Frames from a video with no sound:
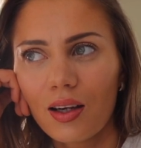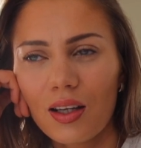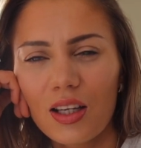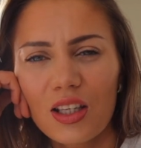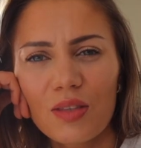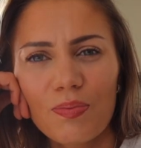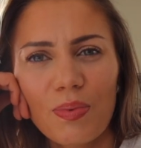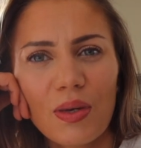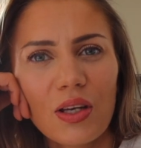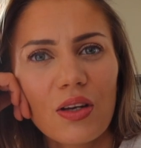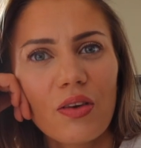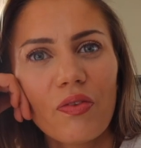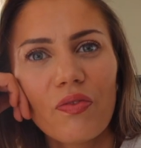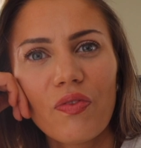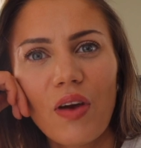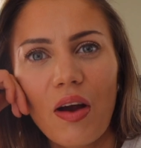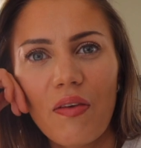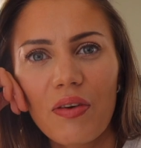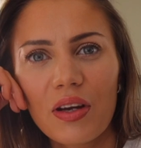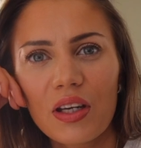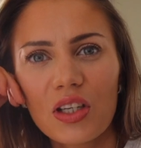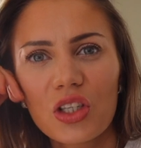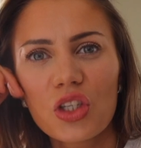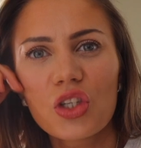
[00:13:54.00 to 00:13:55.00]
it's been a
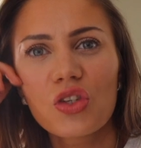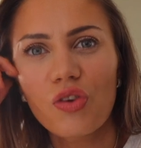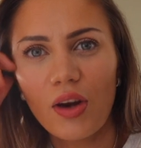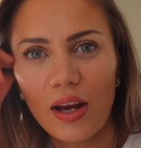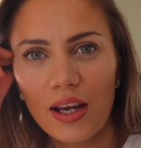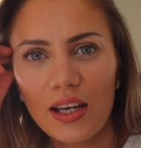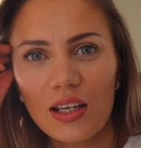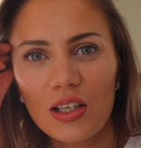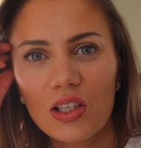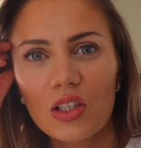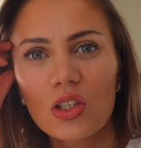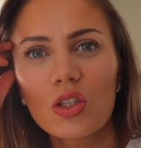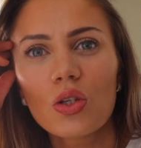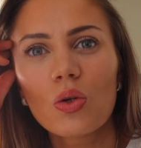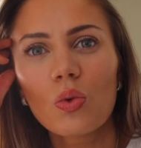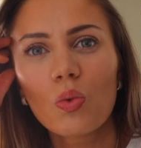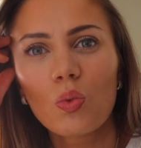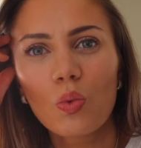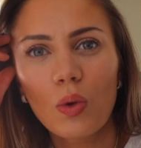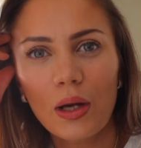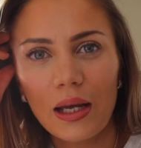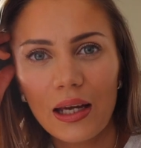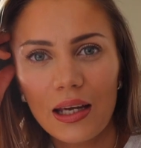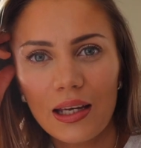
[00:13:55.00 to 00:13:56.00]
very strange,
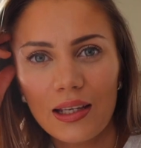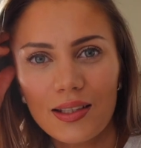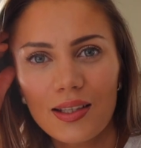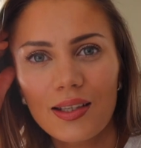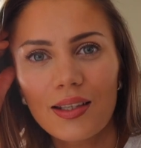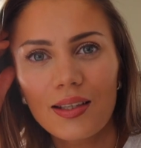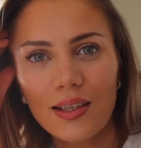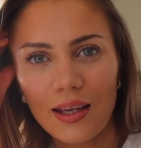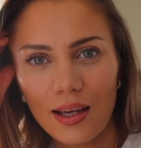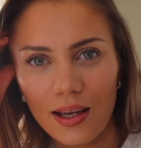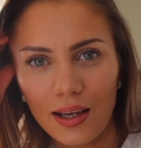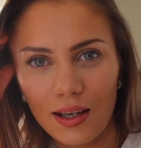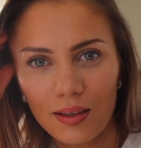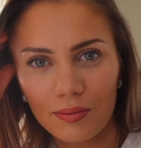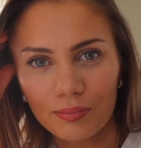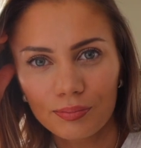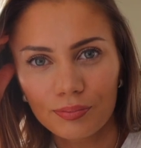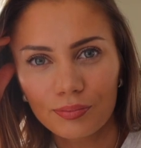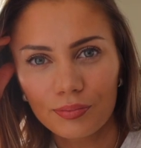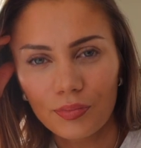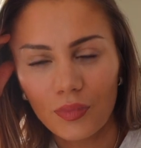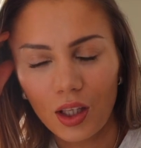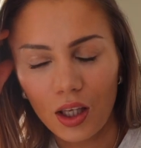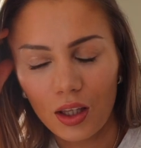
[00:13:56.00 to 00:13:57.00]
weird year.
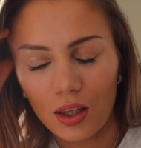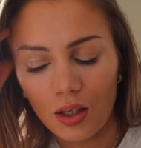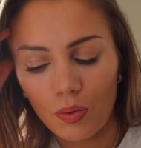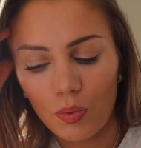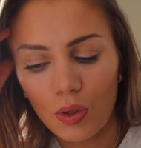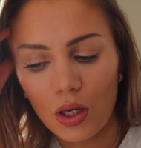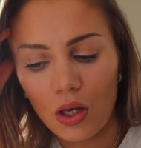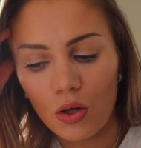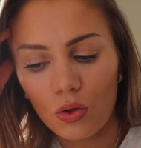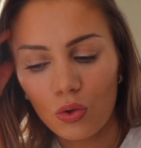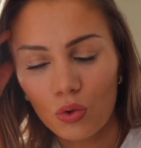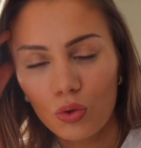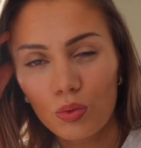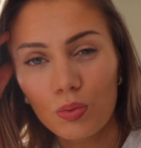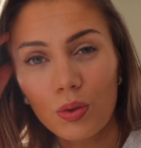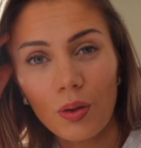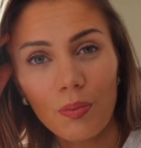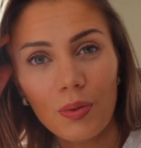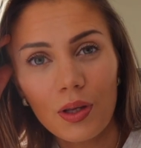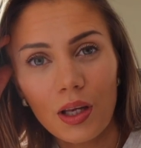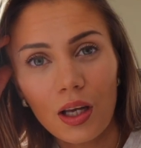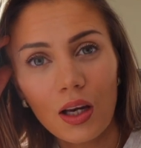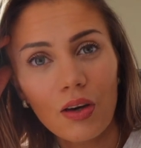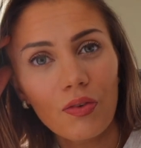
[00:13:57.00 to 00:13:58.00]
I think we can all
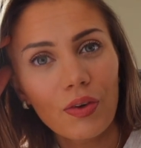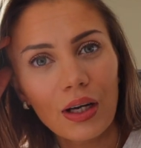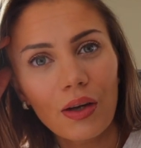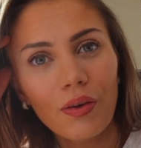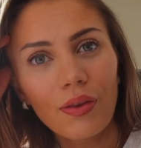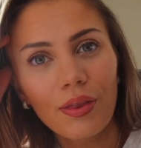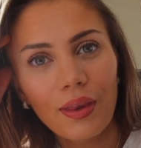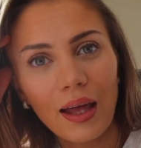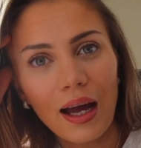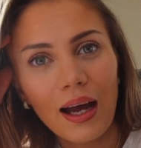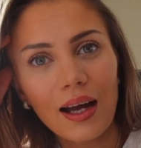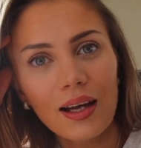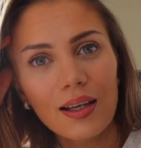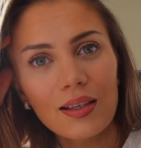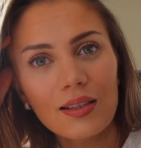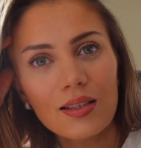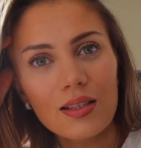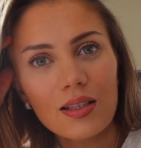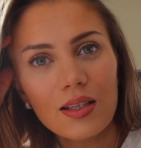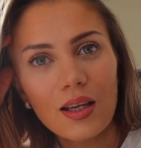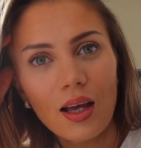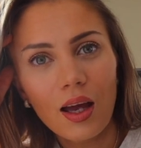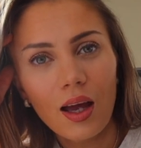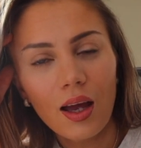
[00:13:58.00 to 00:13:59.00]
probably agree on
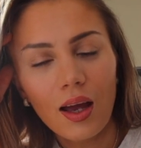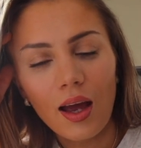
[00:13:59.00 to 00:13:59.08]
that.